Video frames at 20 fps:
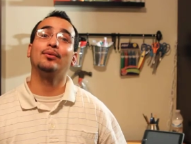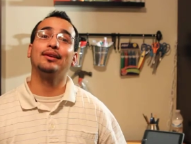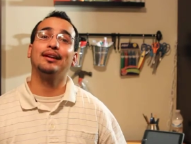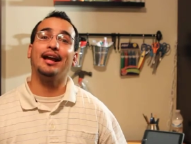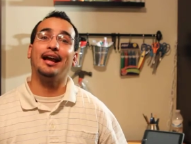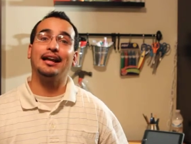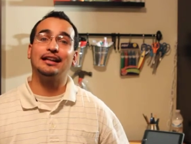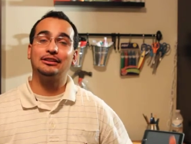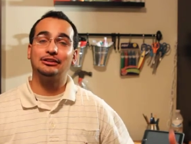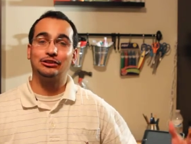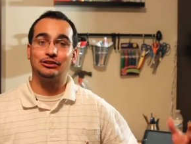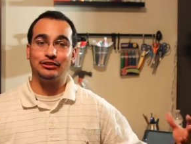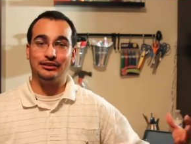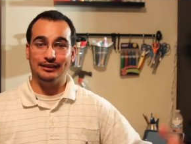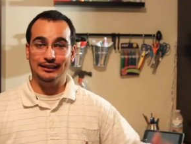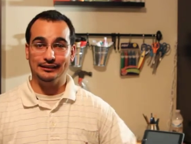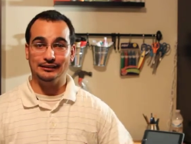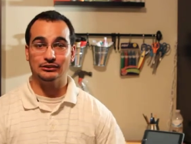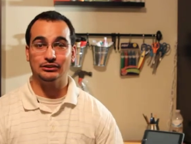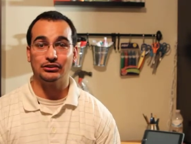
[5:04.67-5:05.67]
would enter
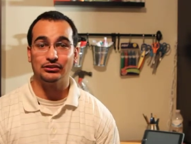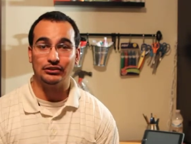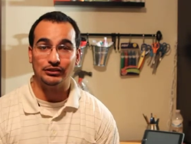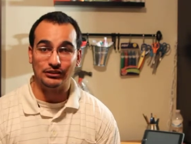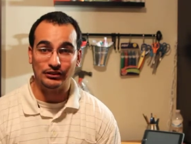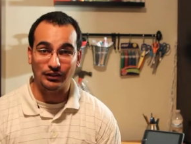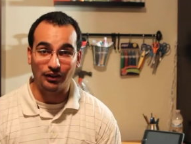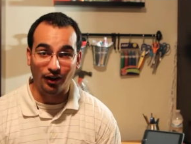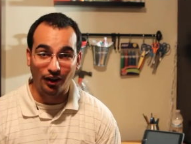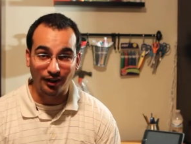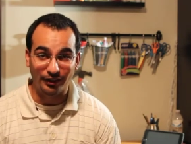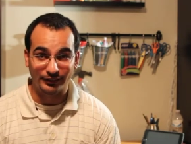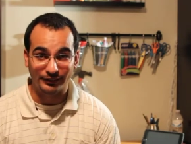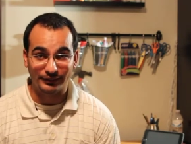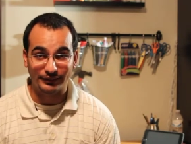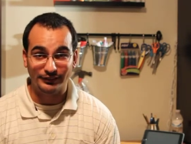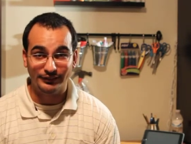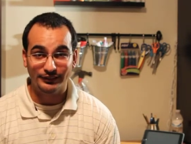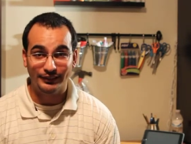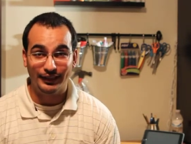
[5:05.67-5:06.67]
into the
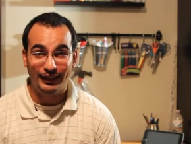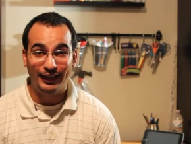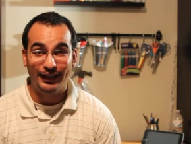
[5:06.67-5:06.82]
garden,